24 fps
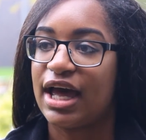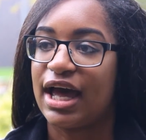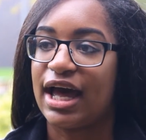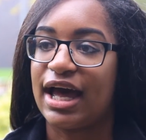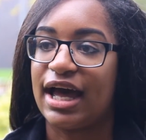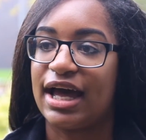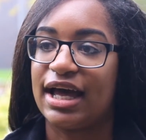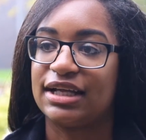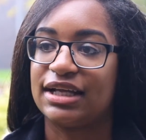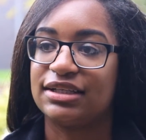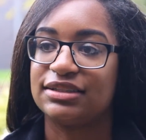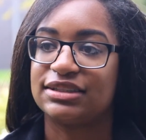
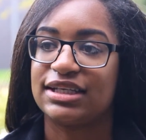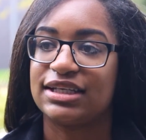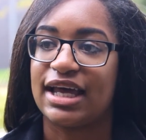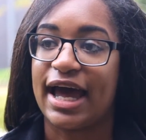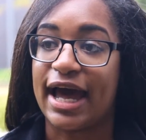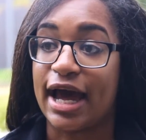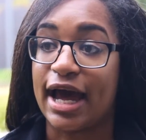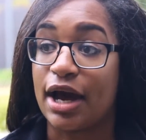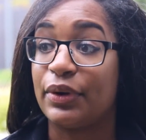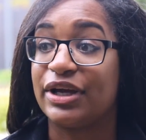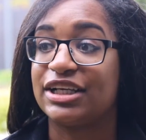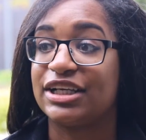and
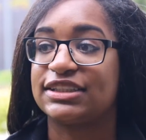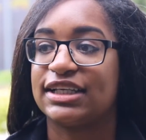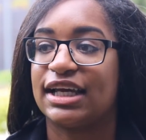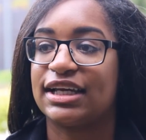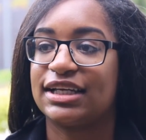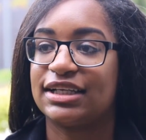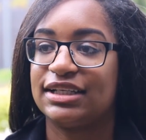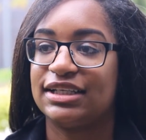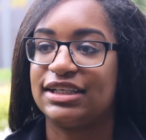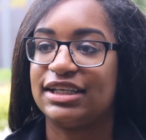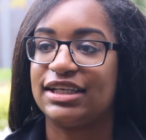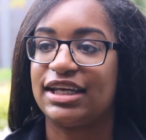how
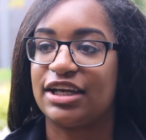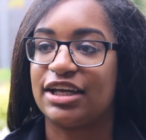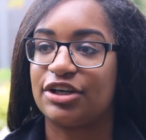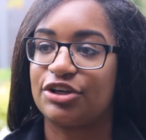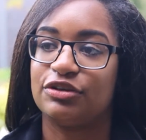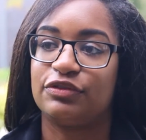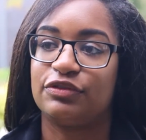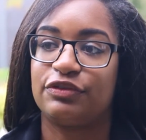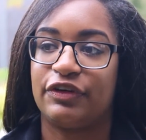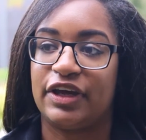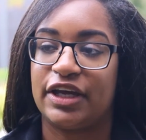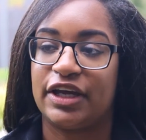exactly it
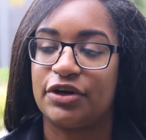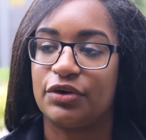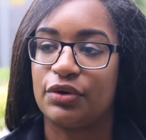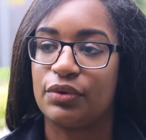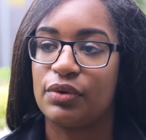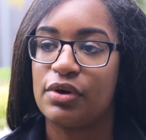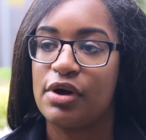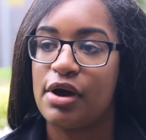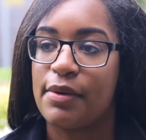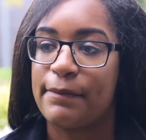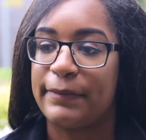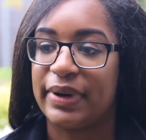could
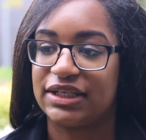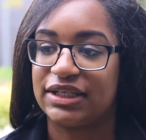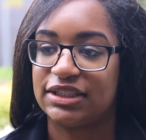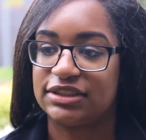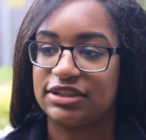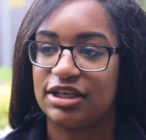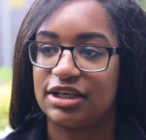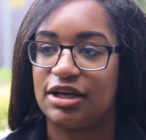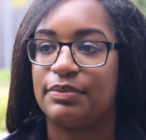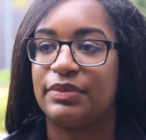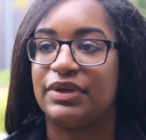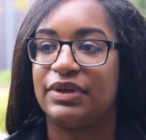fail by
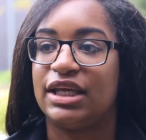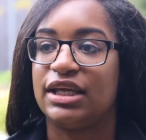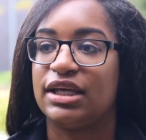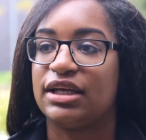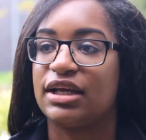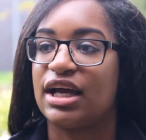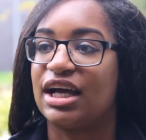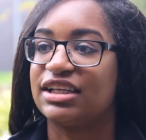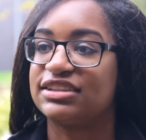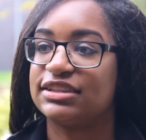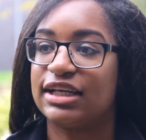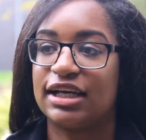determining
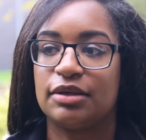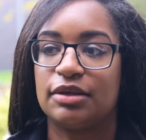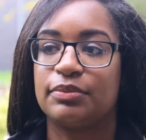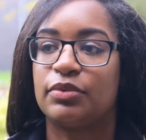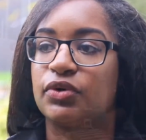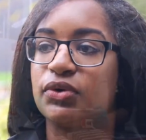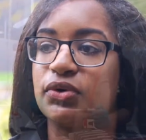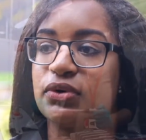assignable